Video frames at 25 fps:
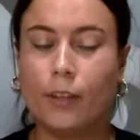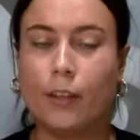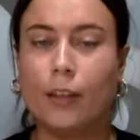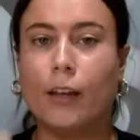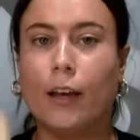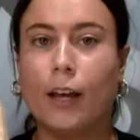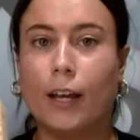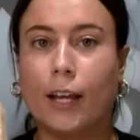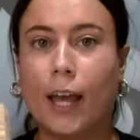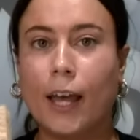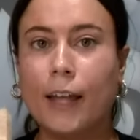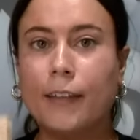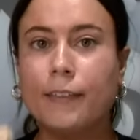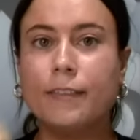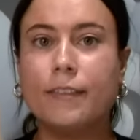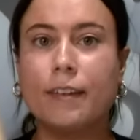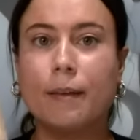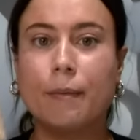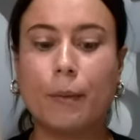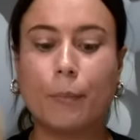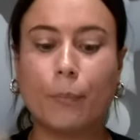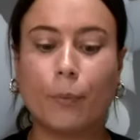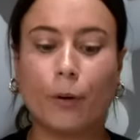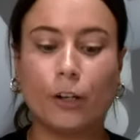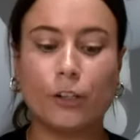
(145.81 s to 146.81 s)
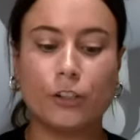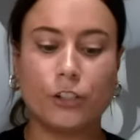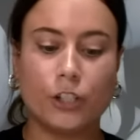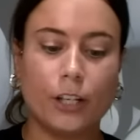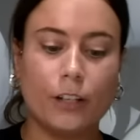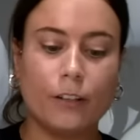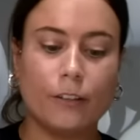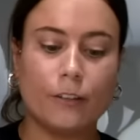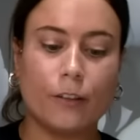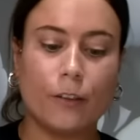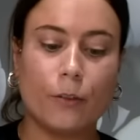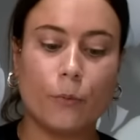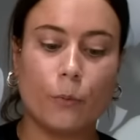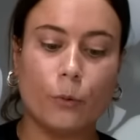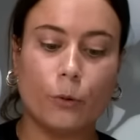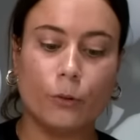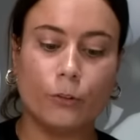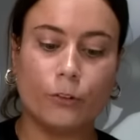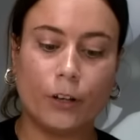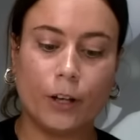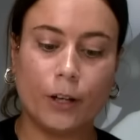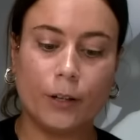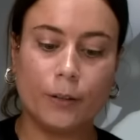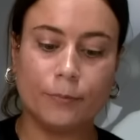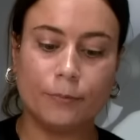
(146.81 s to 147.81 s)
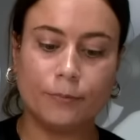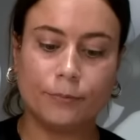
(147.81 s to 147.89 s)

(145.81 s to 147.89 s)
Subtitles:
Again, dip the brush into the water,